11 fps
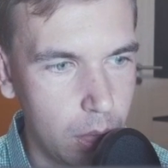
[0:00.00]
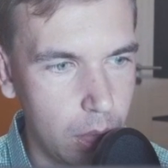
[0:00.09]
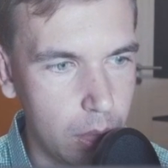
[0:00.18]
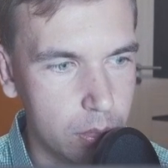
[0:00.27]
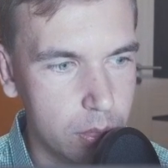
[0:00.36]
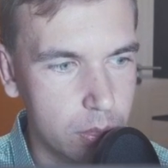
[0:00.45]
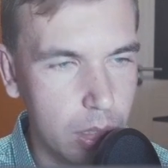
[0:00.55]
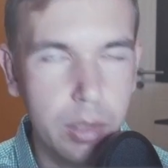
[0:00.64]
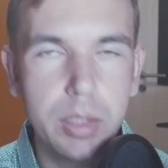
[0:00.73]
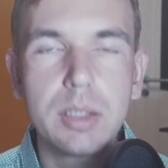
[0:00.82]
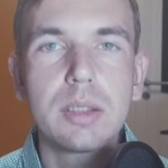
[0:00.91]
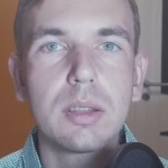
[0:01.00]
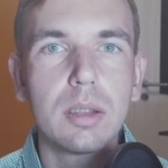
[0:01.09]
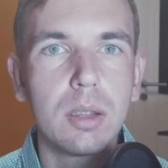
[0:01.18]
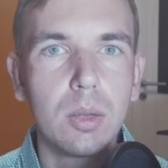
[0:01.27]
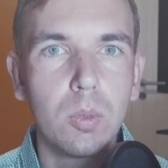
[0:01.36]
And there is
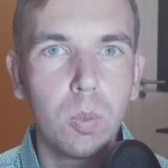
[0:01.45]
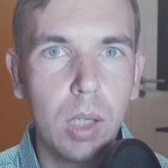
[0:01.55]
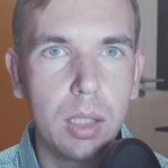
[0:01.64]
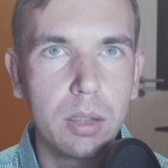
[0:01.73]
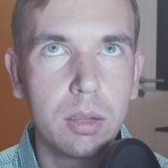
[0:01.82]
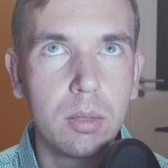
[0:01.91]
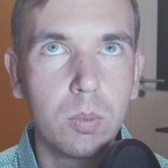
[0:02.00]
one